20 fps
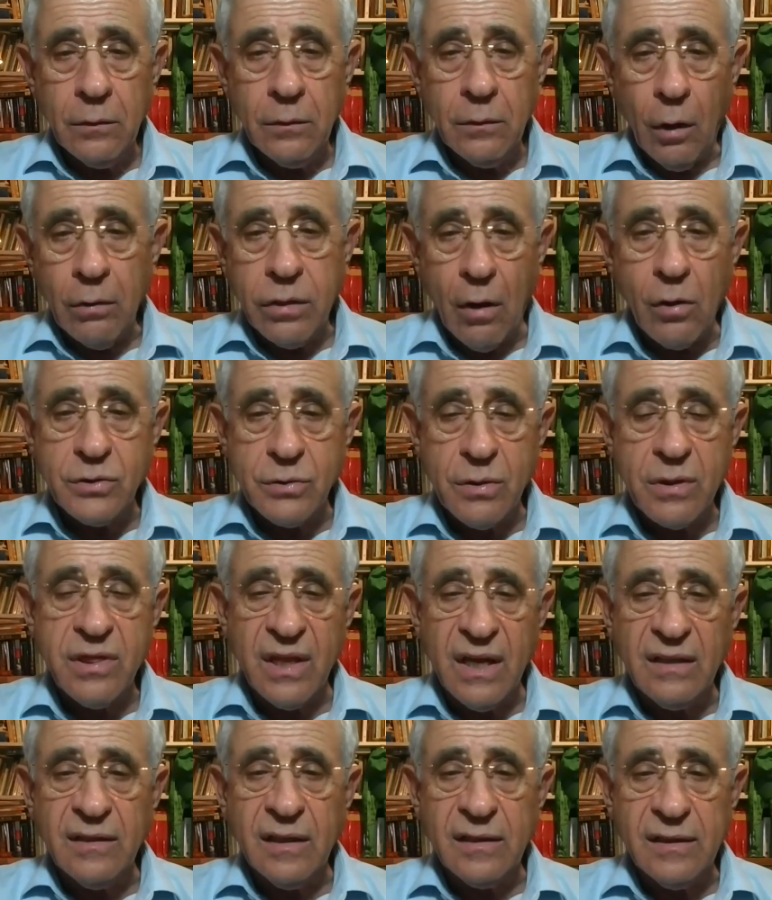those who
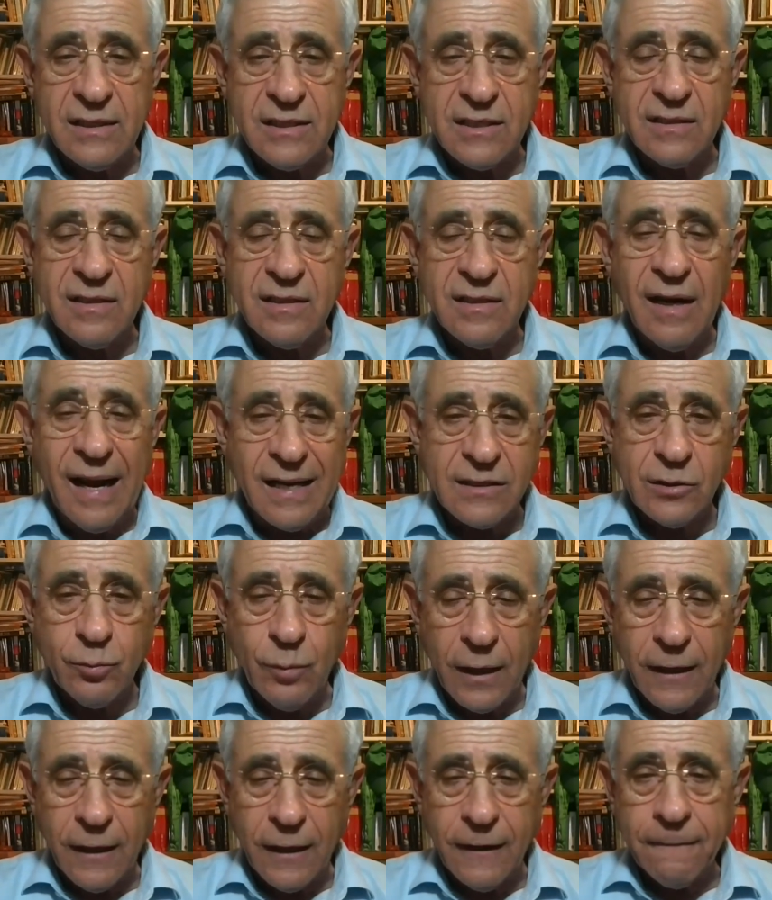think that this is the last
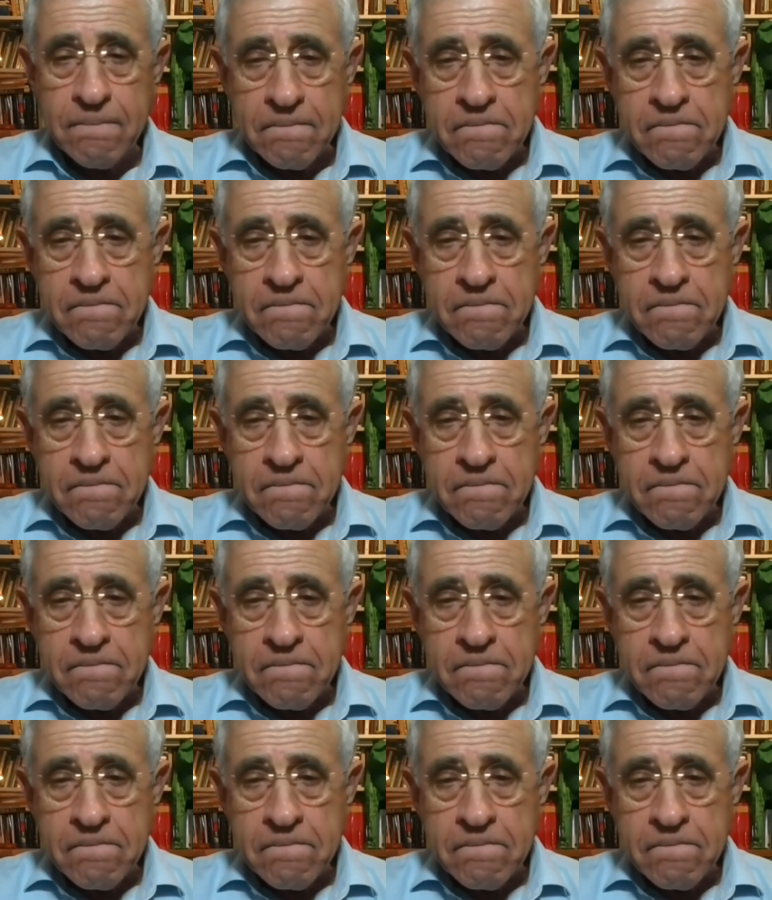one,